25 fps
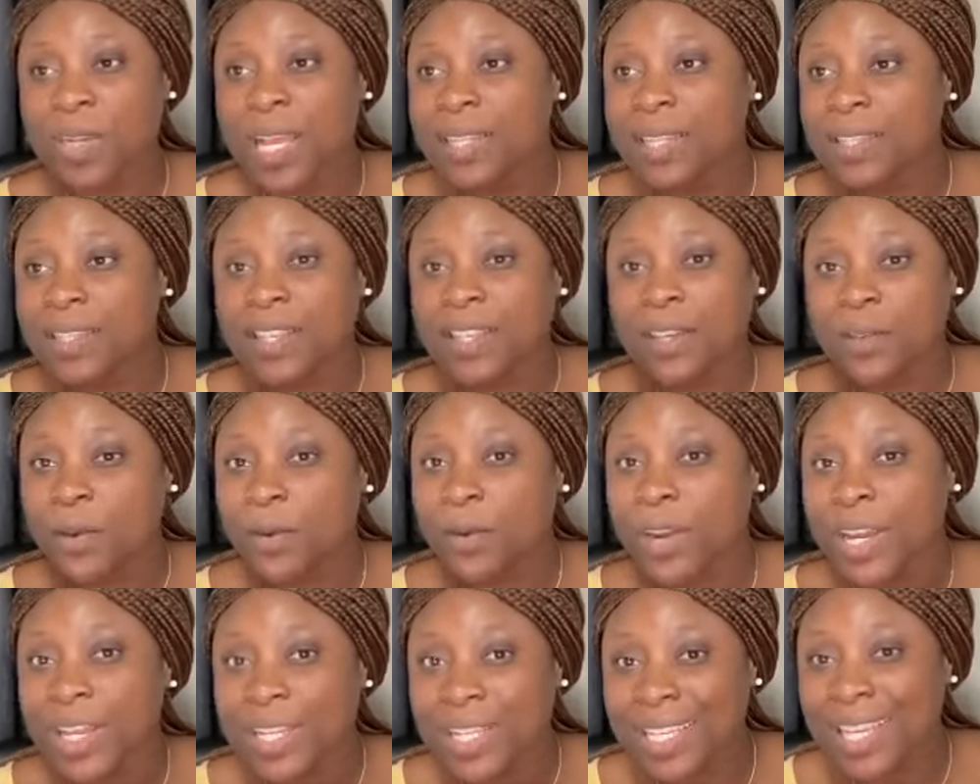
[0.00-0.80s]
let's say,
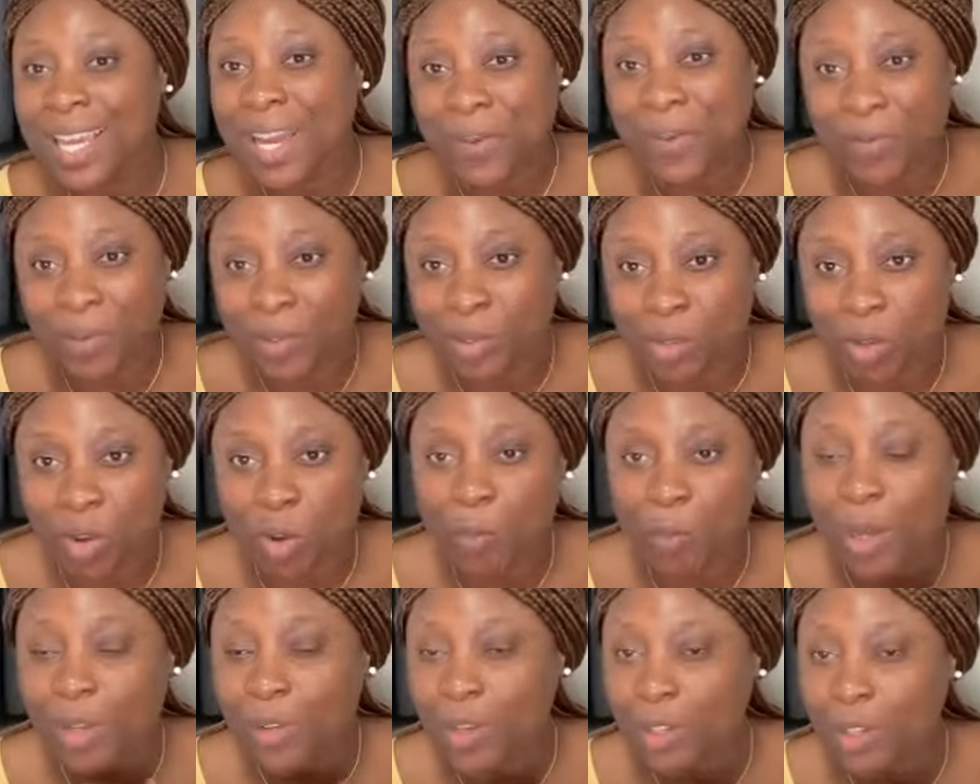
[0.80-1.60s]
you already have a
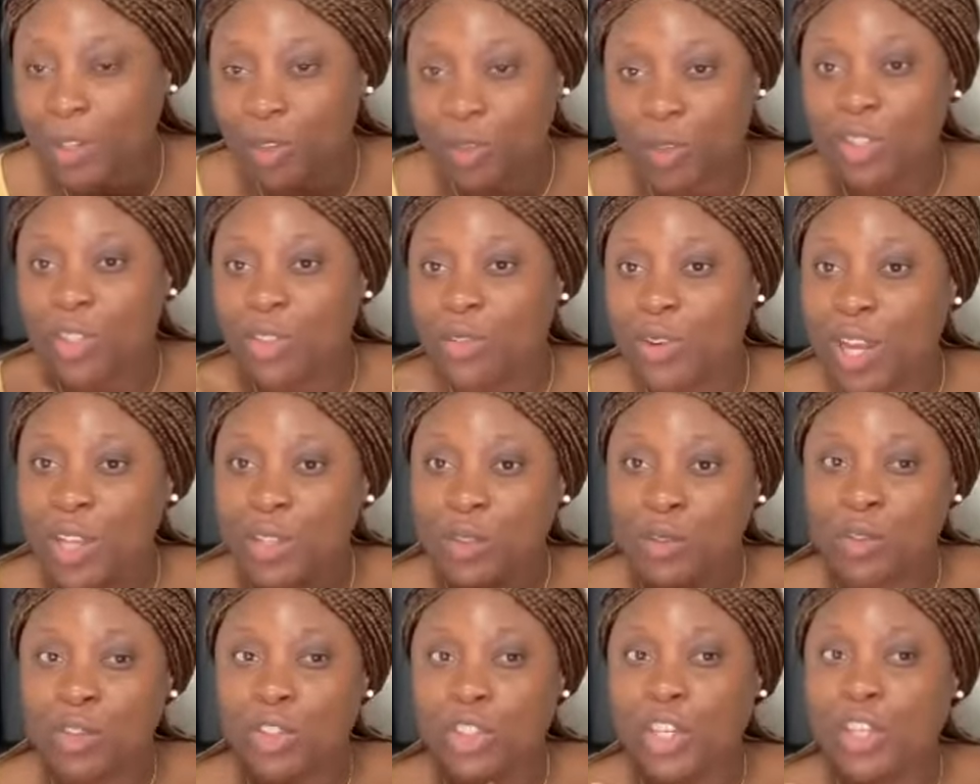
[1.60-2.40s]
job and you're just trying to